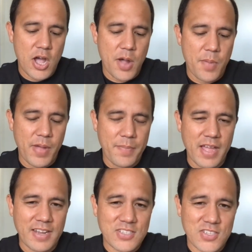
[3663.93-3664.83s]
I'm
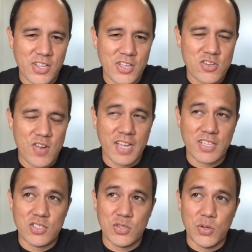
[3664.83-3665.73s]
not necessarily
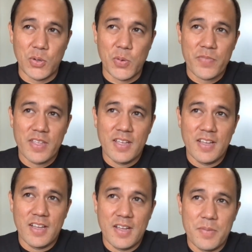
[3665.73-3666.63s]
trying to,
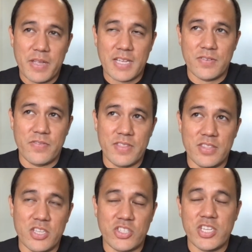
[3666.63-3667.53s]
because of
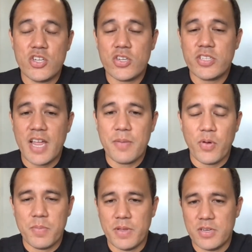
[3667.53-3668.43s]
the seizure
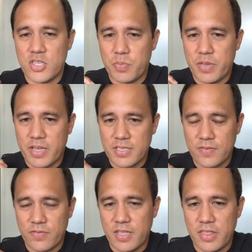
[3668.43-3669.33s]
standpoint, but just
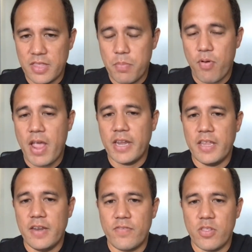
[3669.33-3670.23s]
because of the
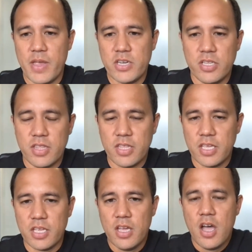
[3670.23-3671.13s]
brain inflammation,
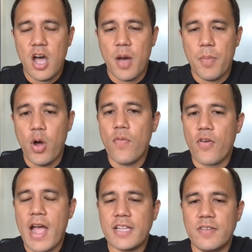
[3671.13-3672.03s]
the
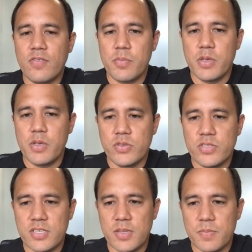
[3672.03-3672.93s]
overactive immune
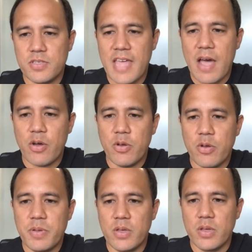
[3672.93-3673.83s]
system. So that would
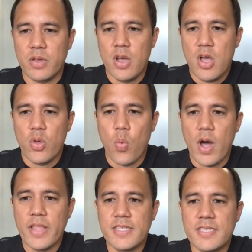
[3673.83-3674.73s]
be the
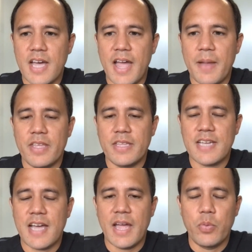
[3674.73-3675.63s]
one time that
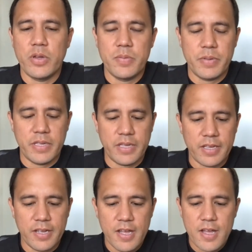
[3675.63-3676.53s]
I would
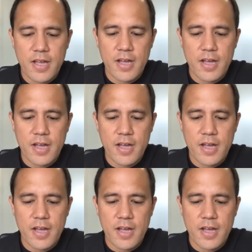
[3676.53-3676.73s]
be